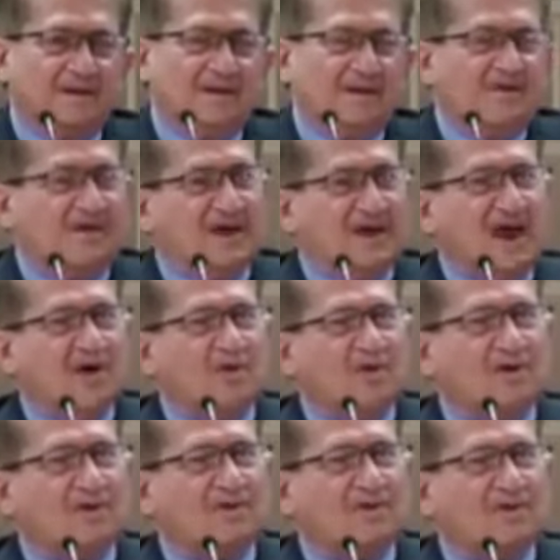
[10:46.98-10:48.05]
Then I
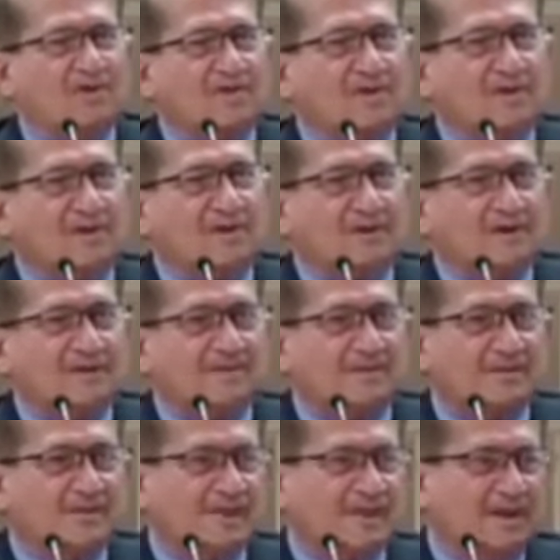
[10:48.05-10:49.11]
went through it.
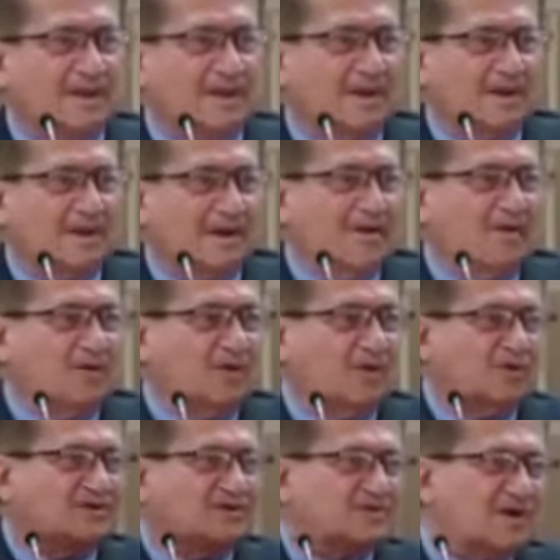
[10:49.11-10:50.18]
We
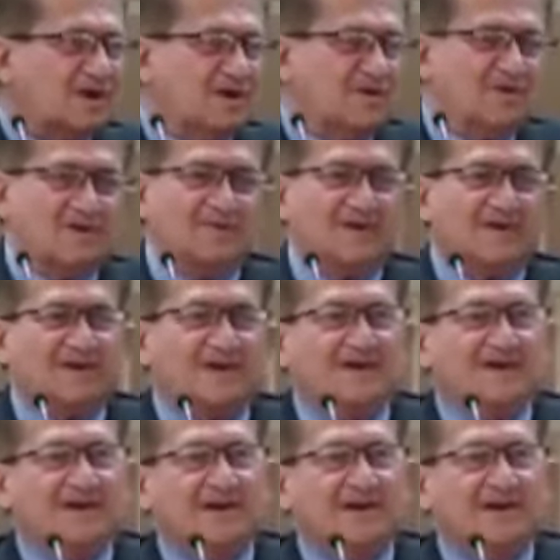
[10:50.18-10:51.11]
was talking with the brother.